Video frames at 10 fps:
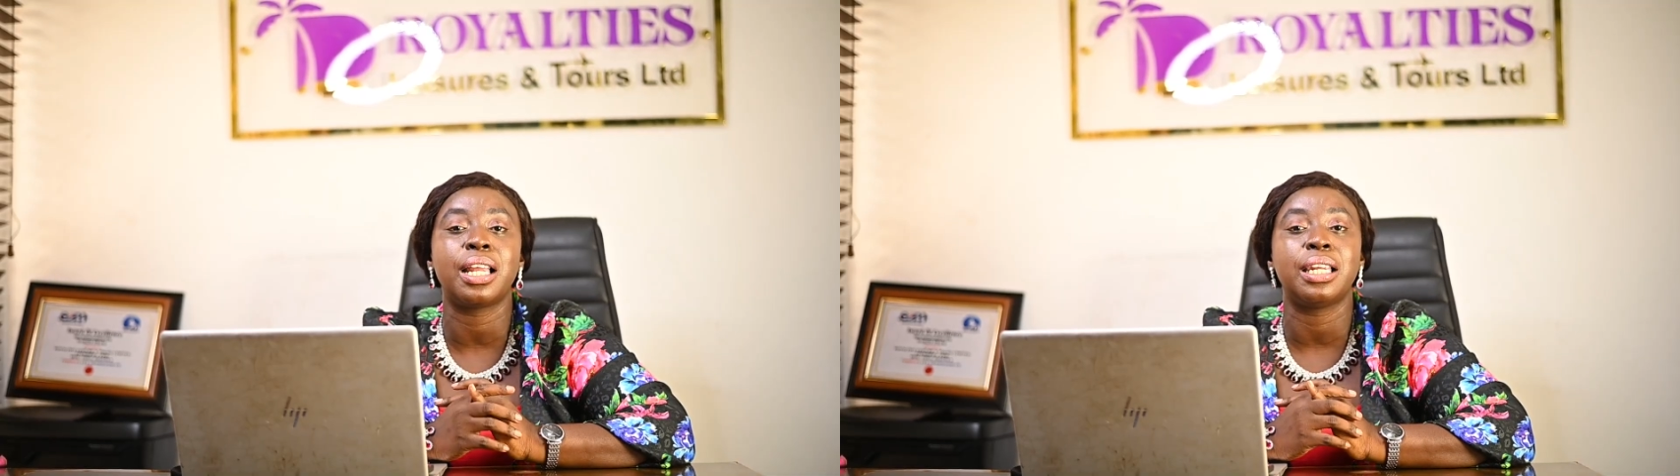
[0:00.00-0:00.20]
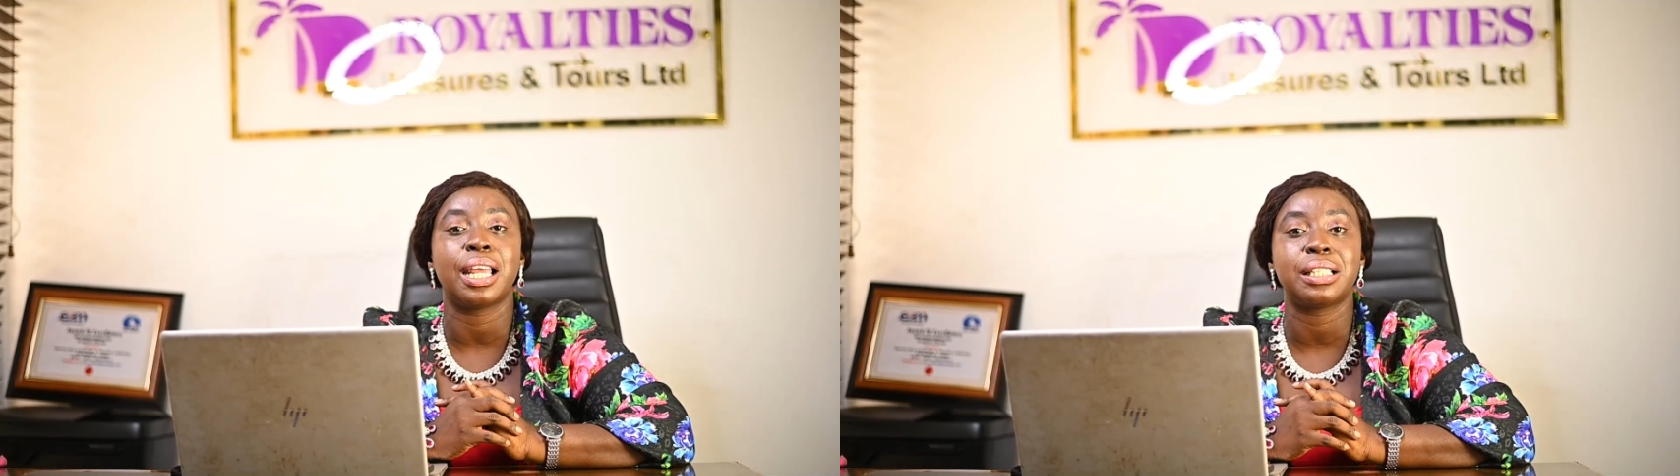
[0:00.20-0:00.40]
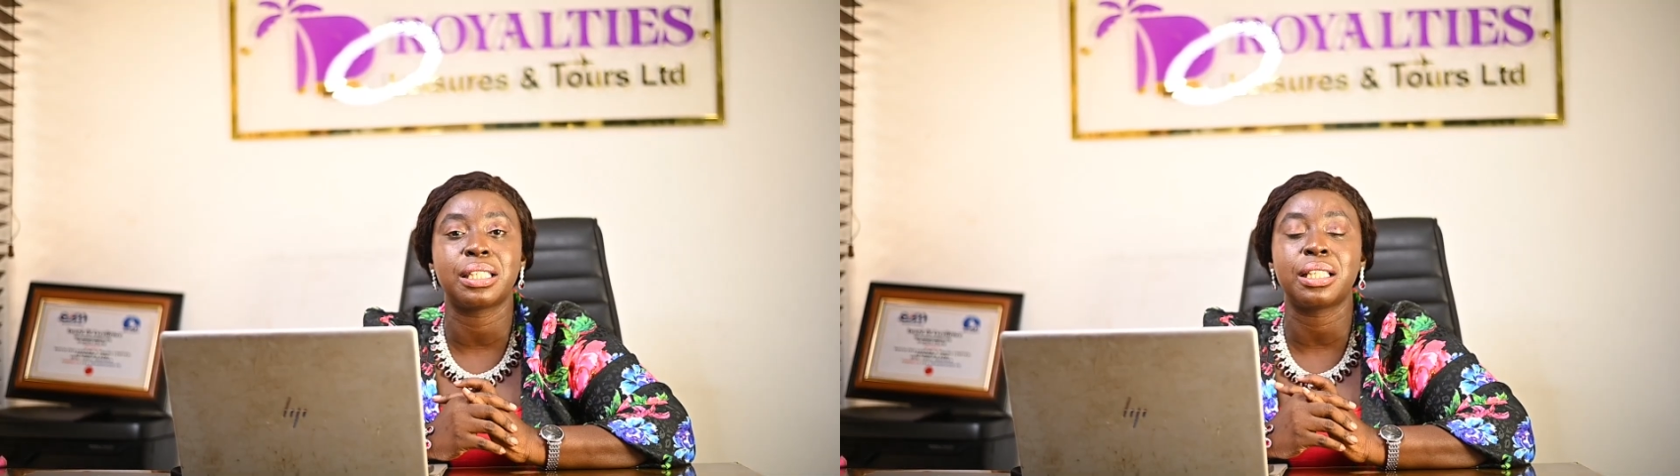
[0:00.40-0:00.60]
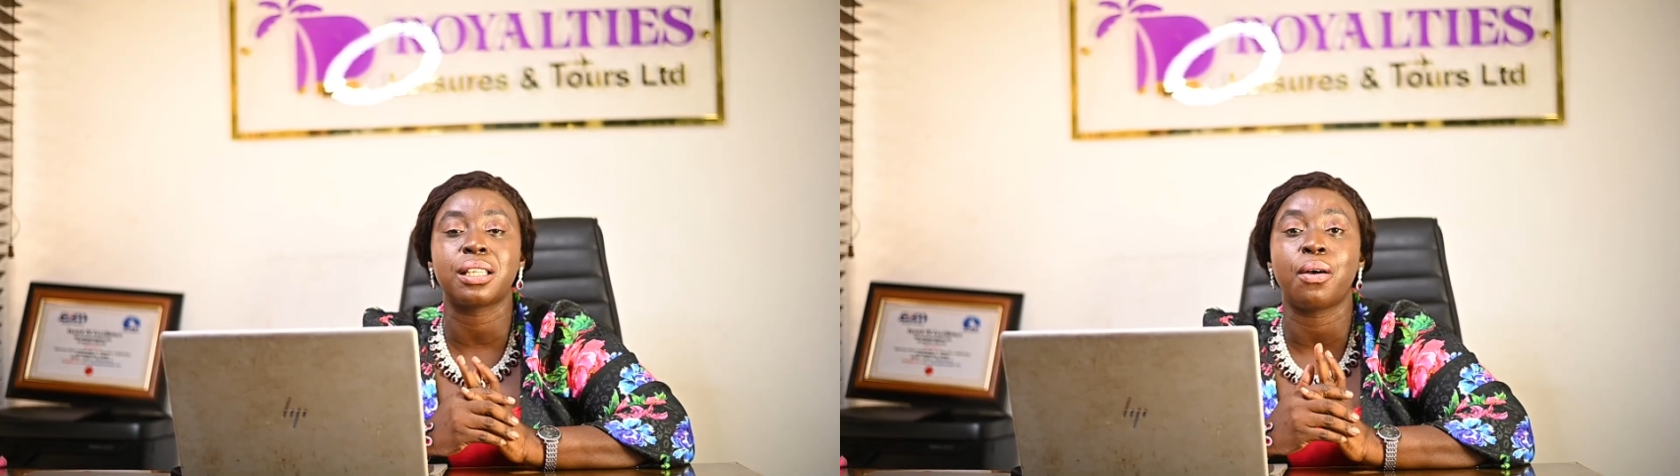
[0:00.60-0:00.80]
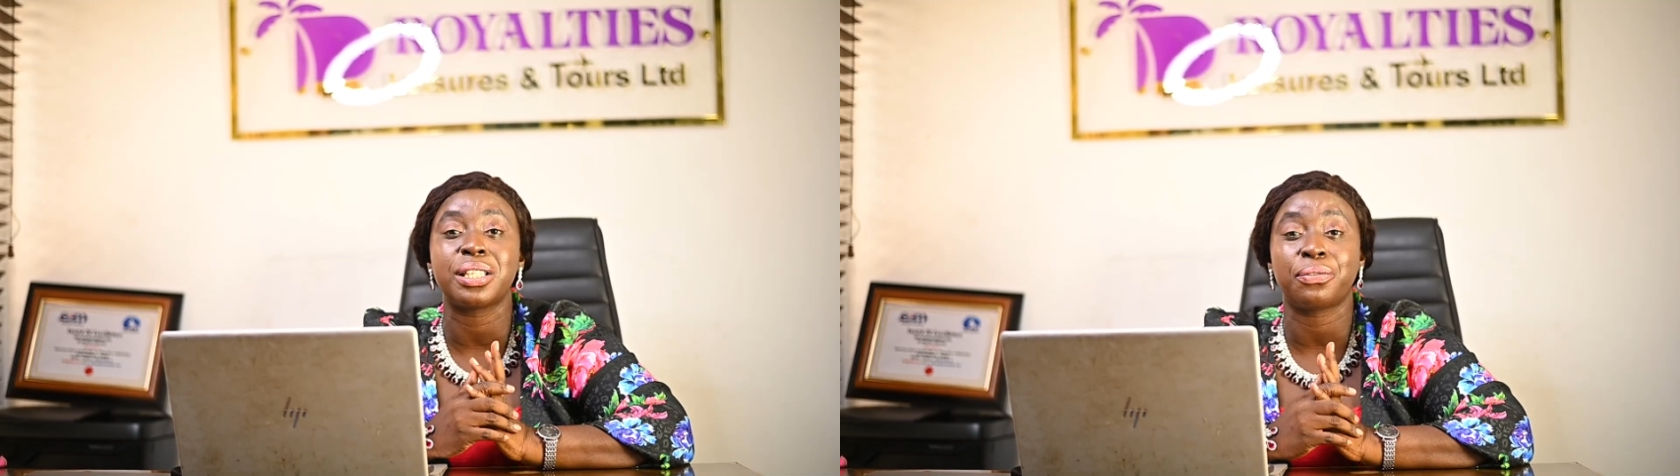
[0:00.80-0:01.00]
the 96
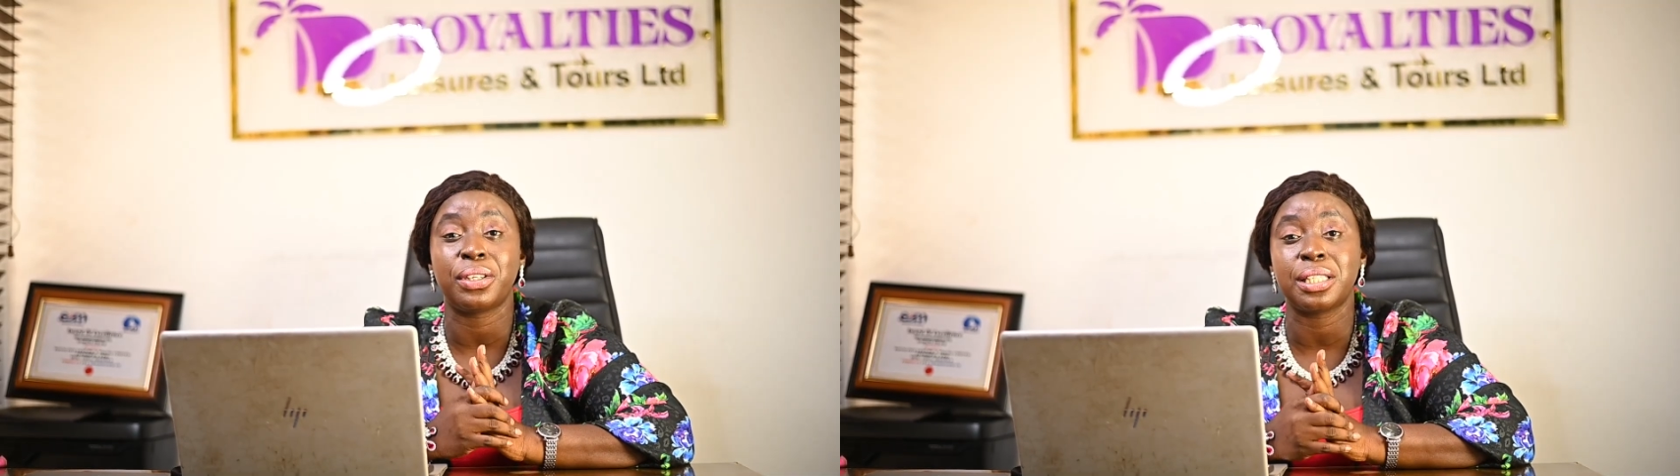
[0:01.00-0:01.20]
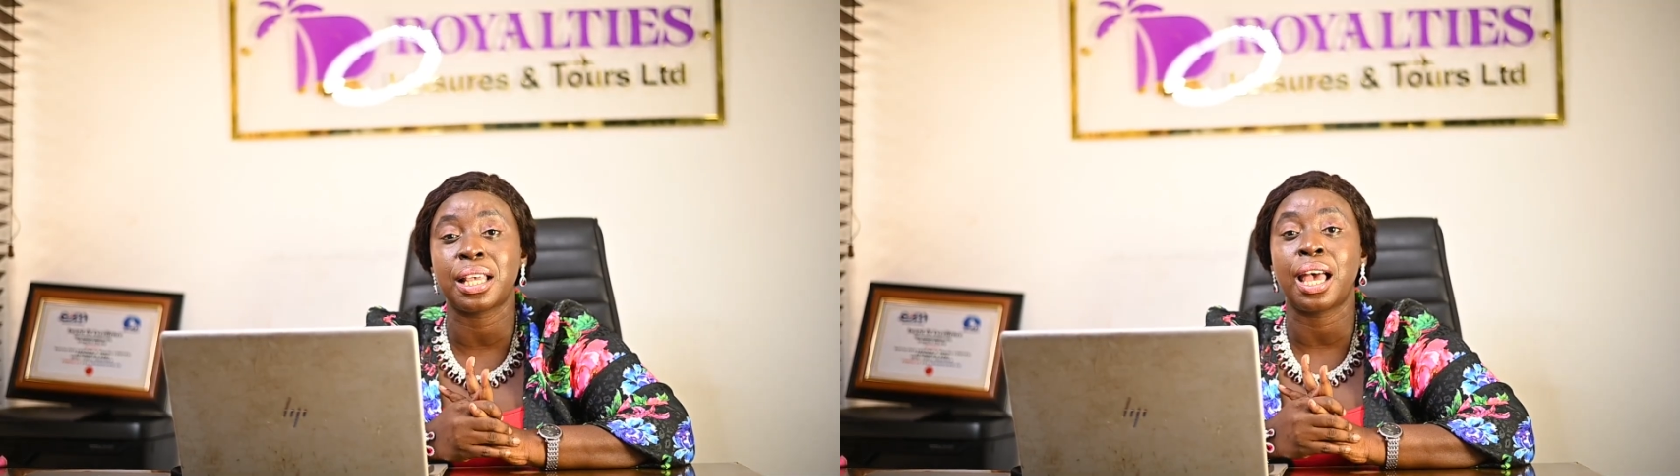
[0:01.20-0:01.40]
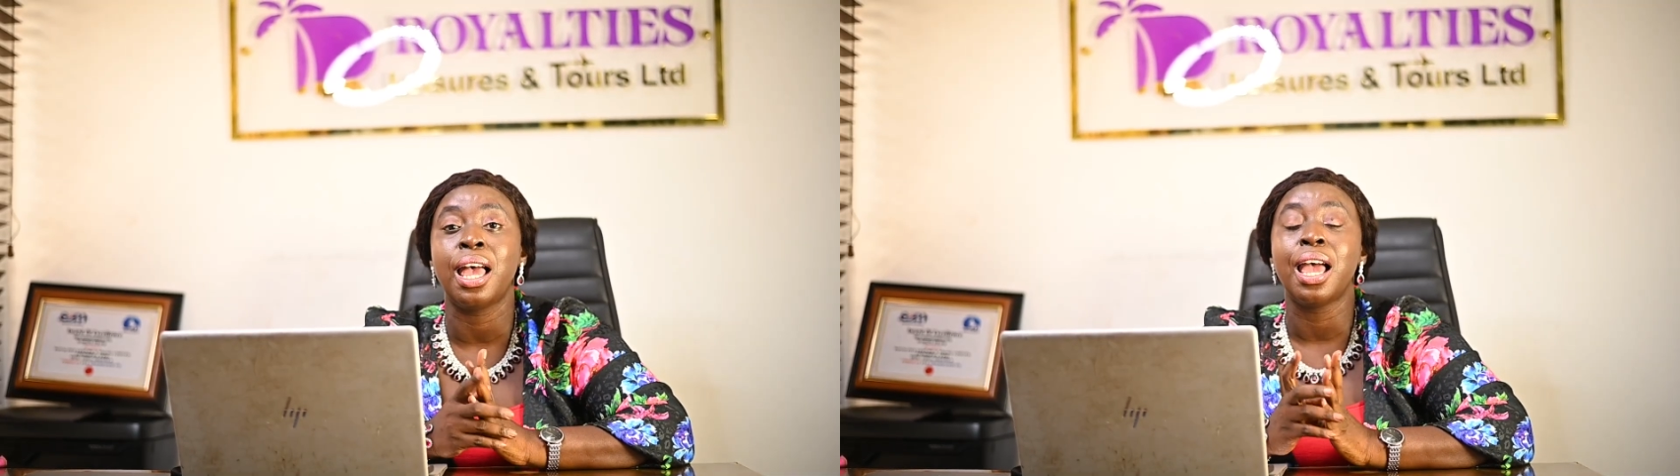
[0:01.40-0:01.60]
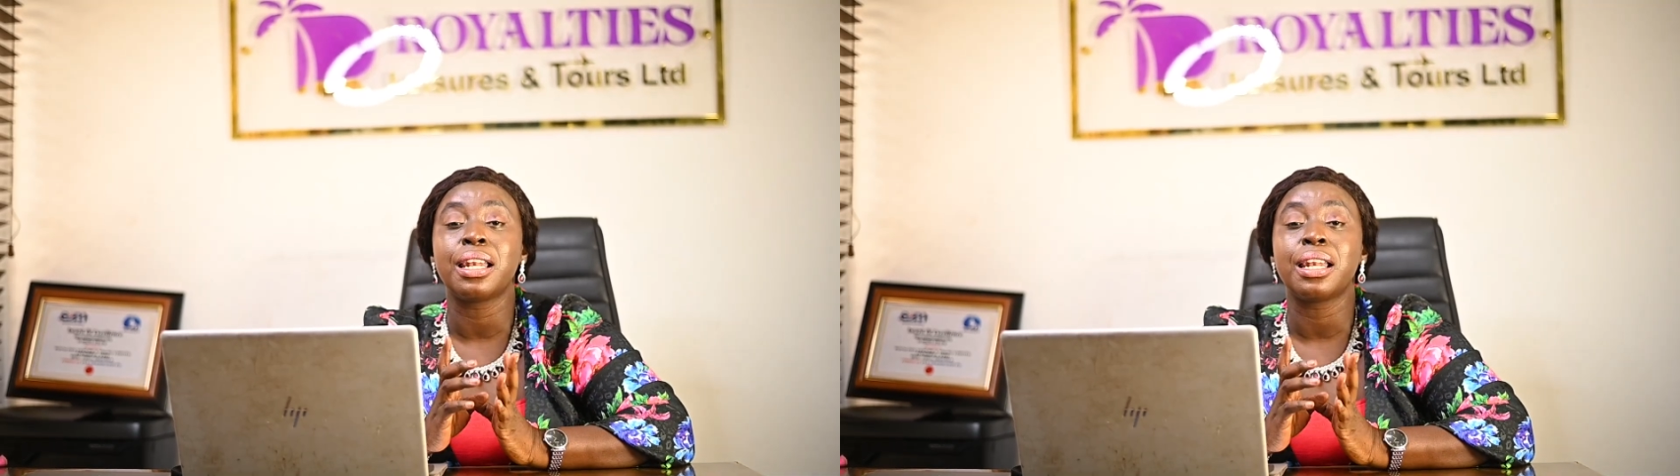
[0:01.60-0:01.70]
hours visa,